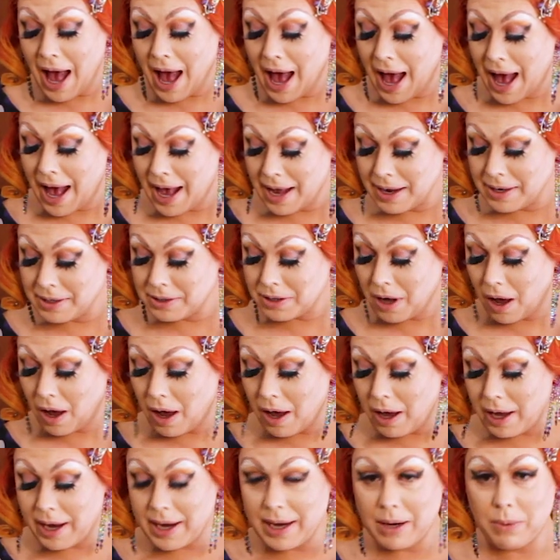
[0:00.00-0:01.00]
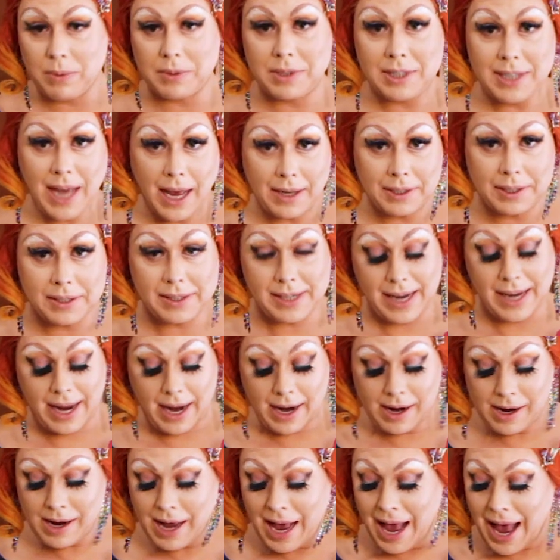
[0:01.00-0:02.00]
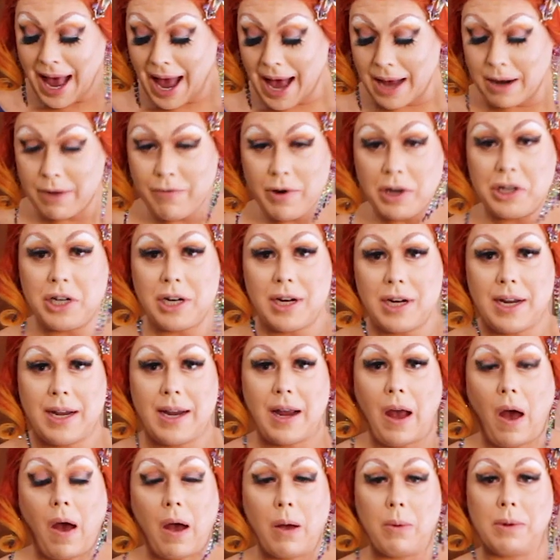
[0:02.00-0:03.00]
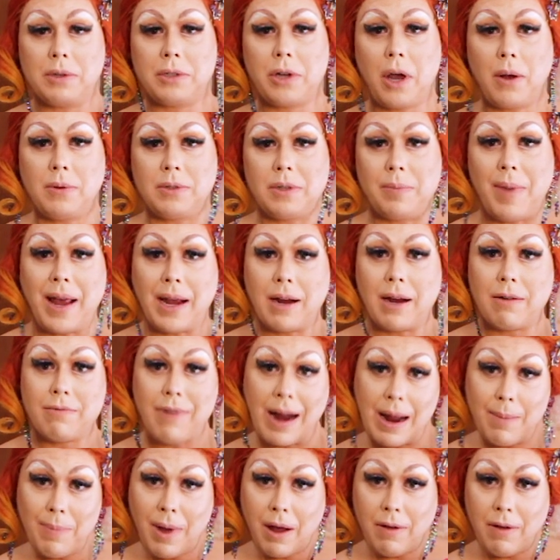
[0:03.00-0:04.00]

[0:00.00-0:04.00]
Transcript: and I was testing, and originally I was going to make a rainbow